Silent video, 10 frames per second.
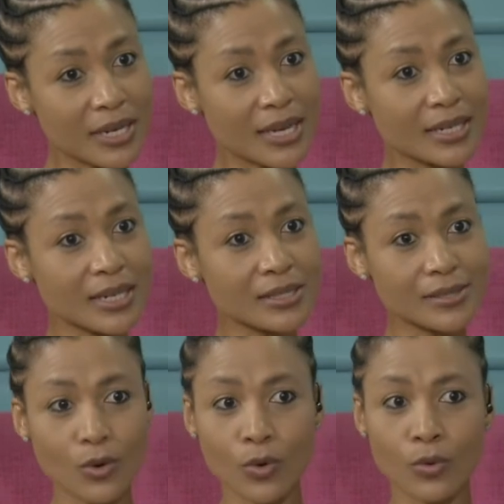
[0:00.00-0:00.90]
yena,
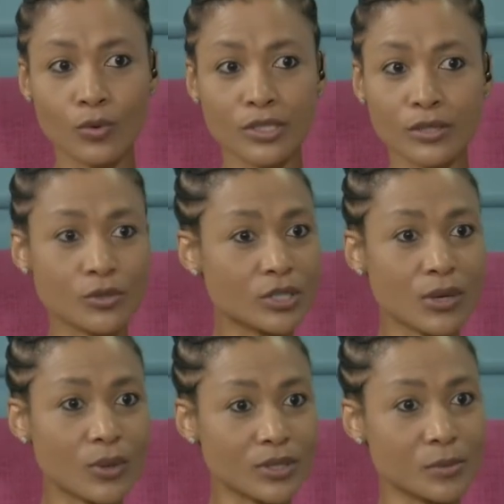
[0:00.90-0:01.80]
so it's not
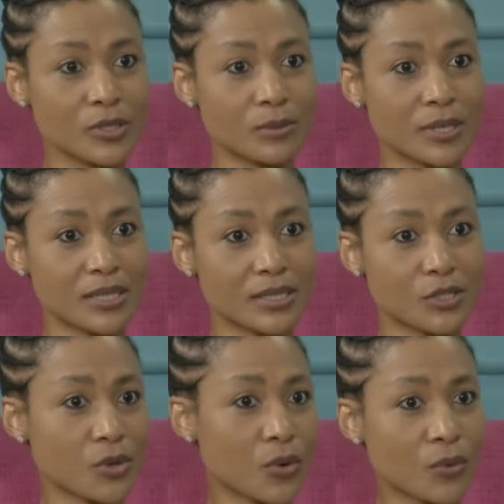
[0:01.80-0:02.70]
our responsibility.
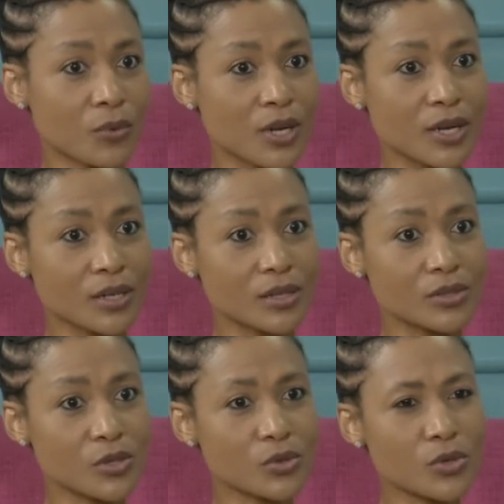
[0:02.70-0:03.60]
So
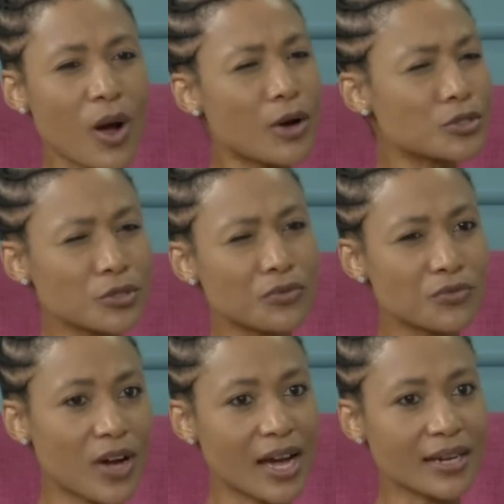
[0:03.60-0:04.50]
how do you
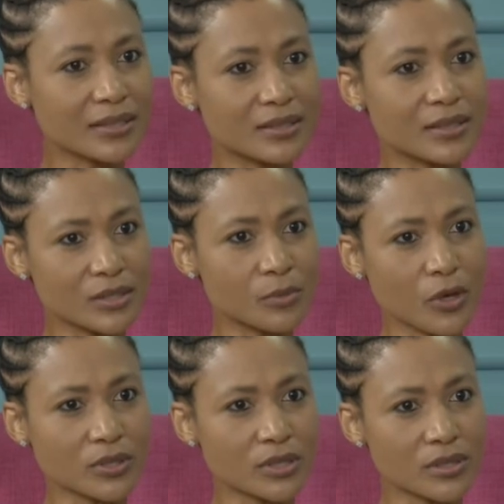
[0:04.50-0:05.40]
find the
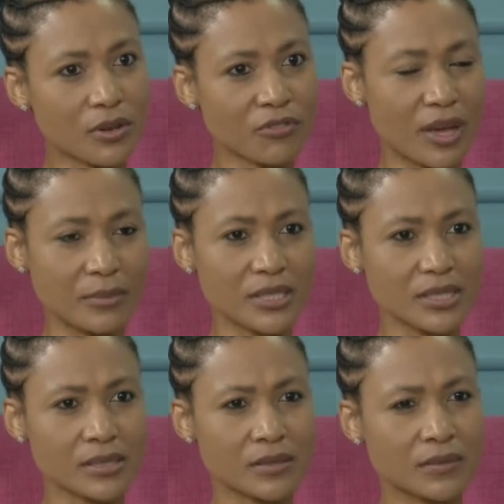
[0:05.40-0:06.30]
response of families?